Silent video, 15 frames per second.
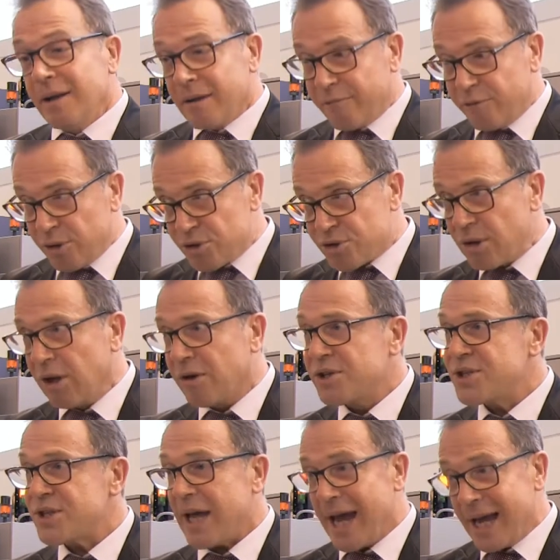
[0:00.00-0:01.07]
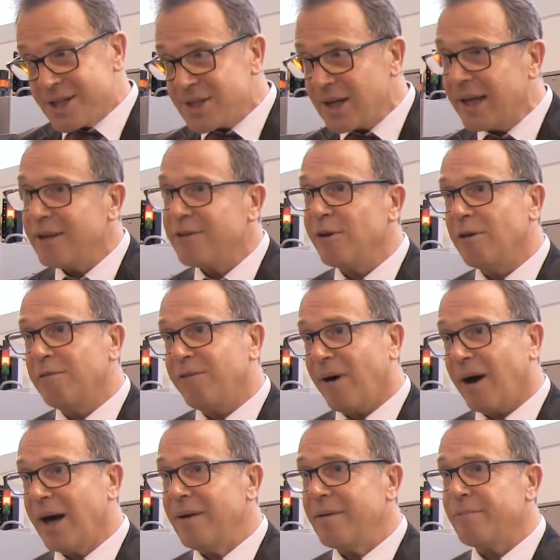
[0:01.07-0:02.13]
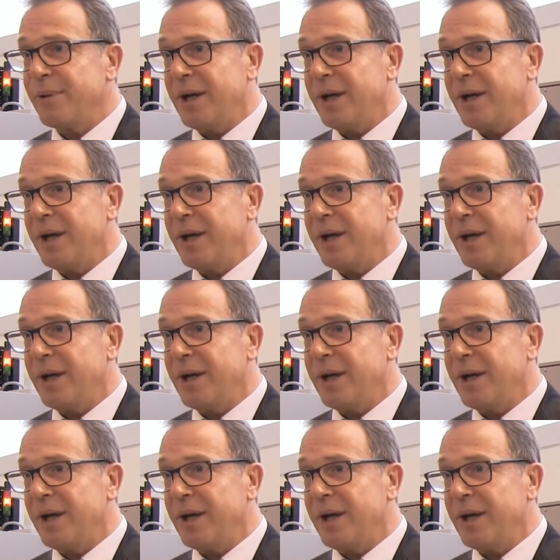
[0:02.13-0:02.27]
The future looks excellent so far.